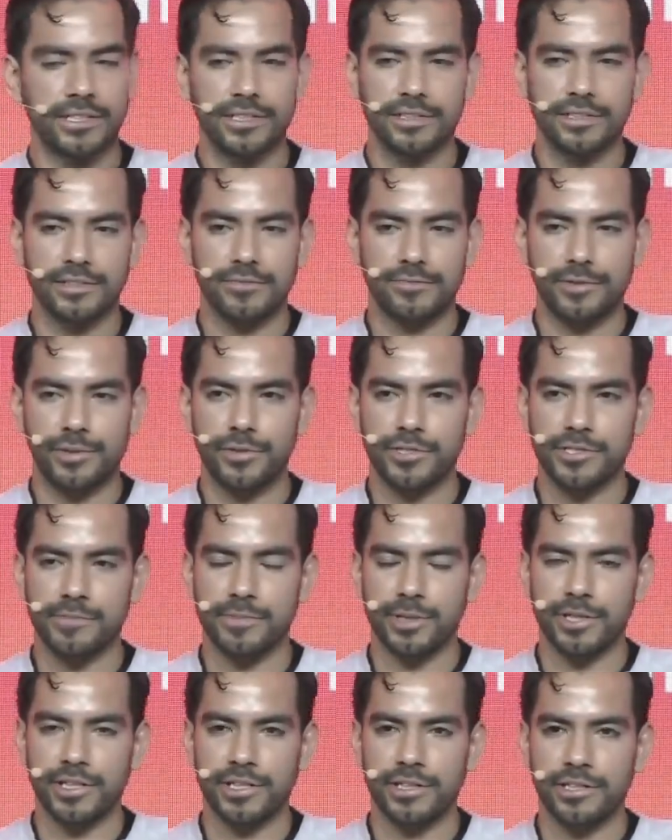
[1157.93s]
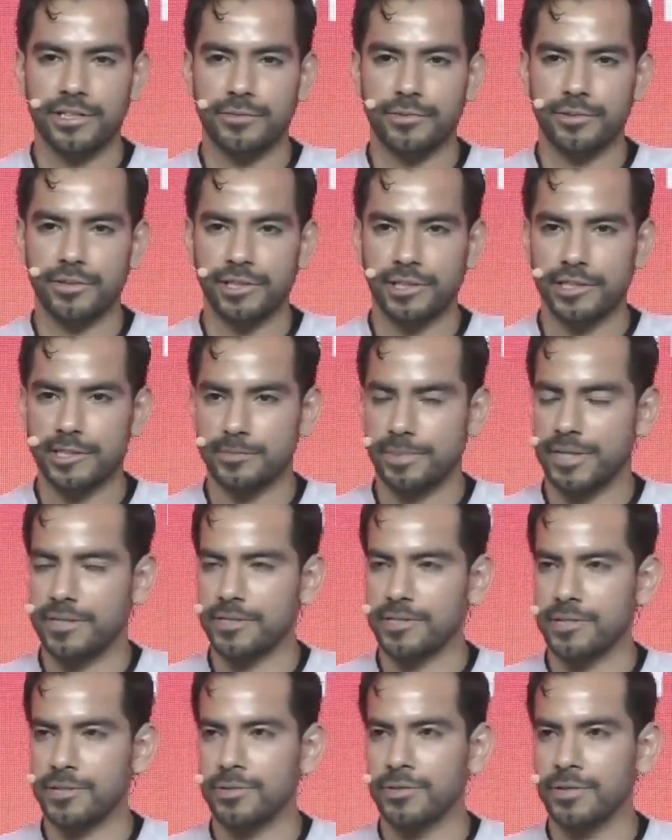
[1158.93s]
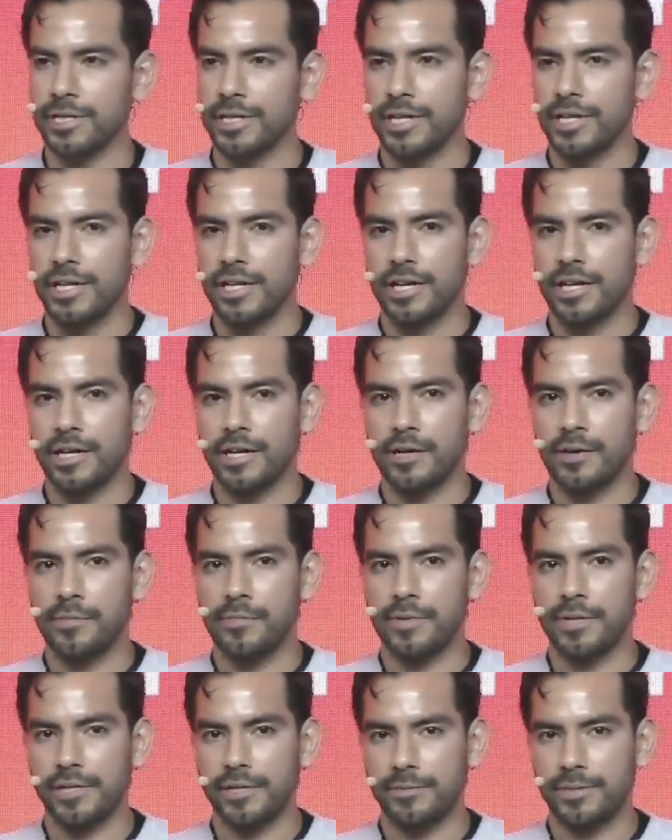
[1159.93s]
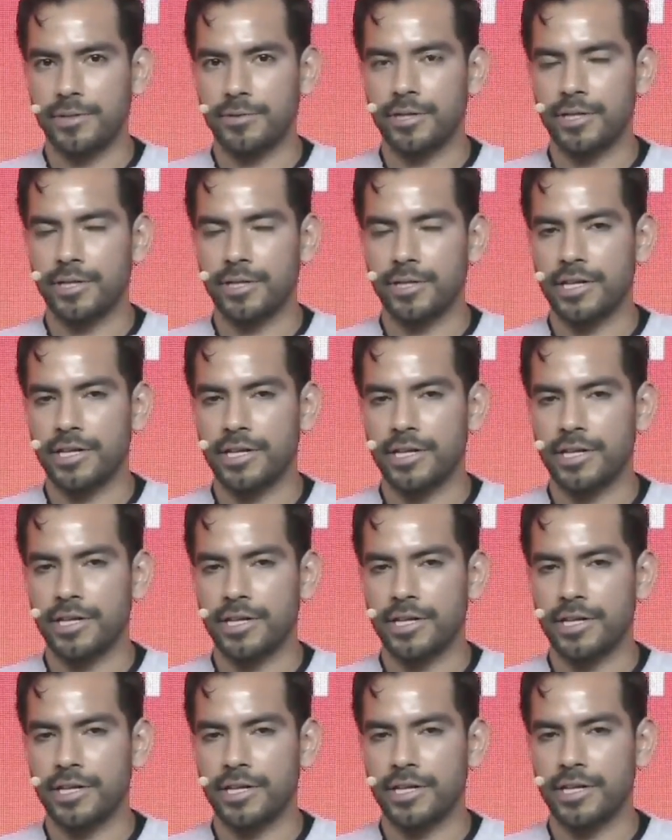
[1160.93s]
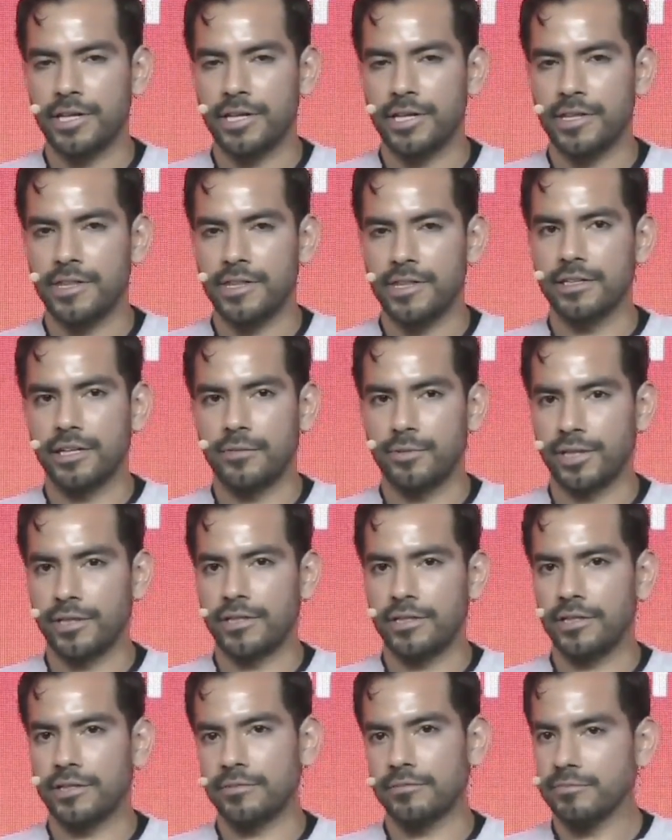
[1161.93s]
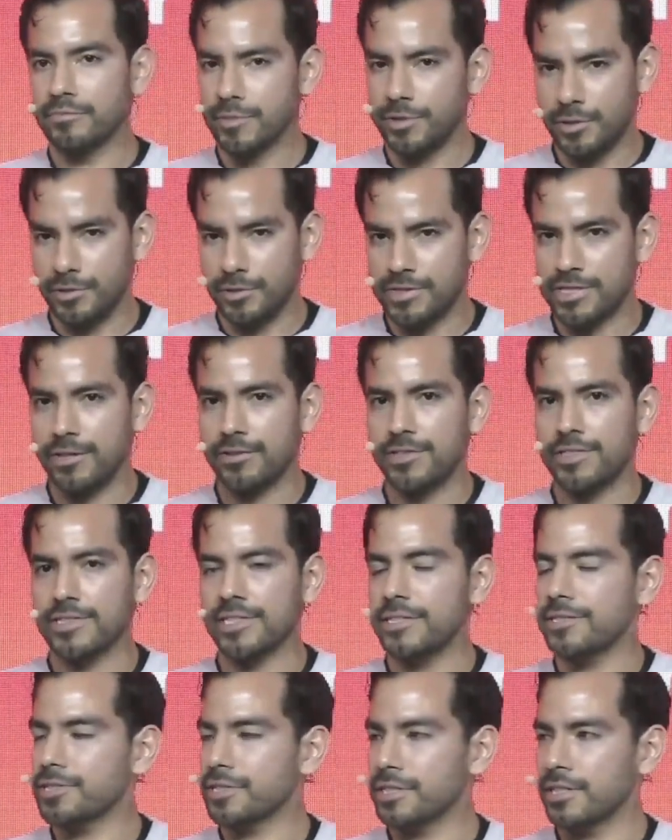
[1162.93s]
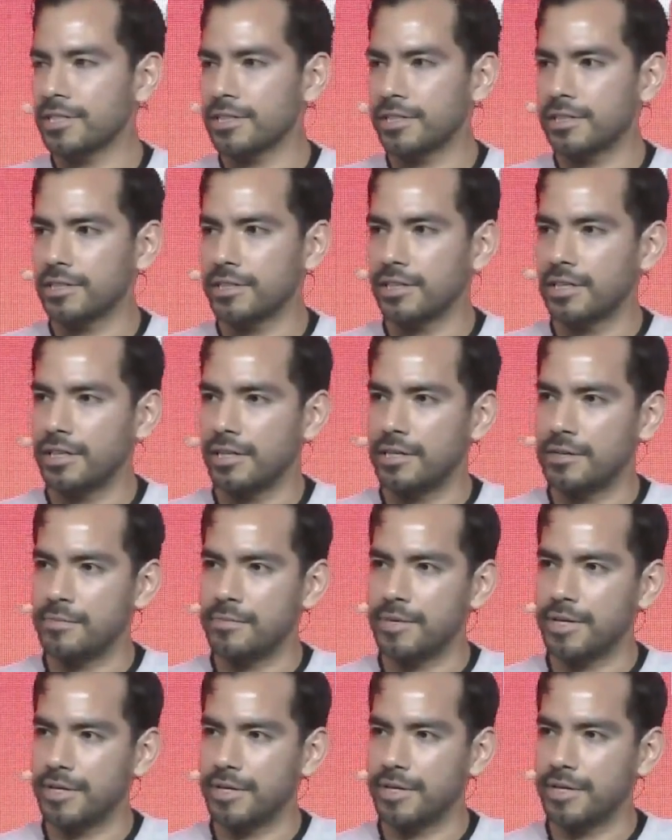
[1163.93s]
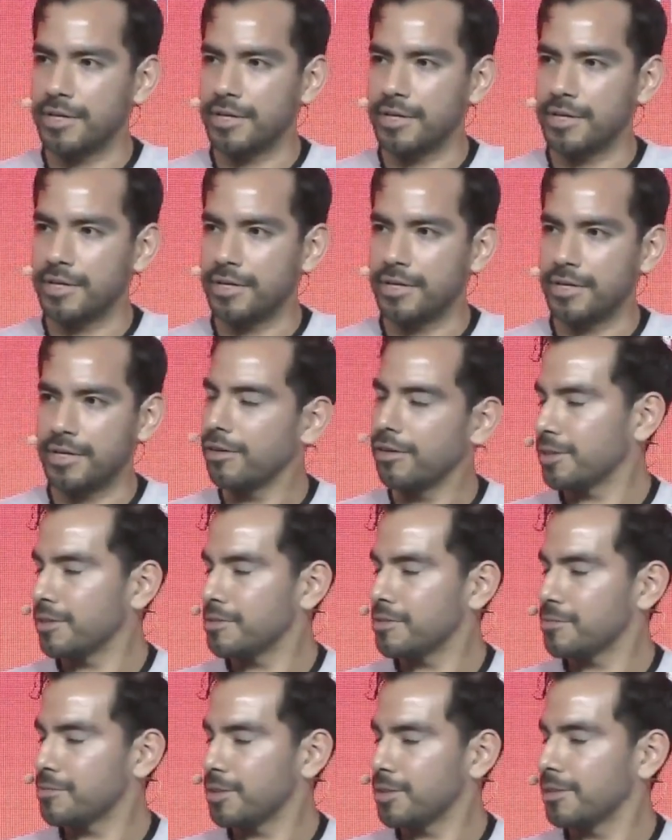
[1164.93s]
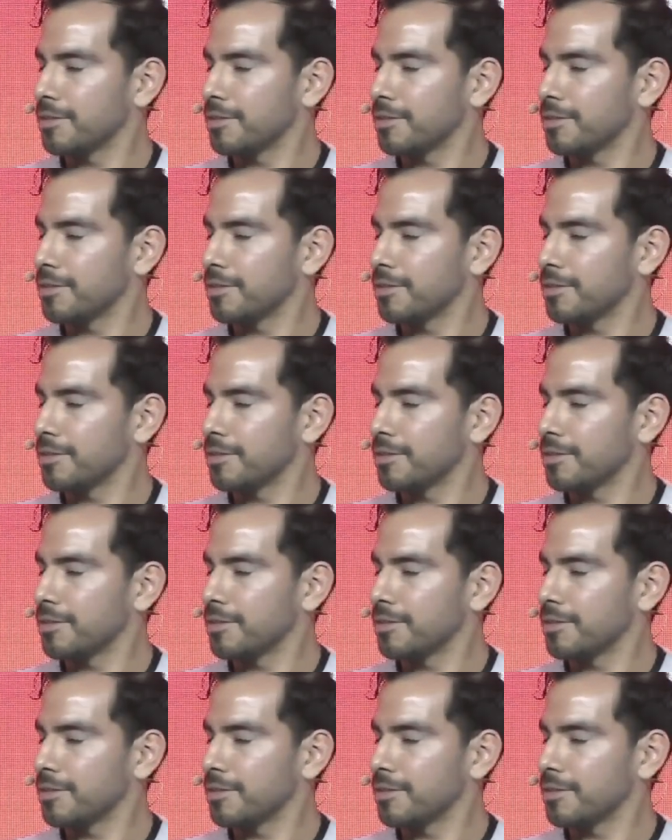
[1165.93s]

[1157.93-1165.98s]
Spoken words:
focused market that we'll expand to in a big way. And then we're going to go to Southeast Asia and all the other markets as well.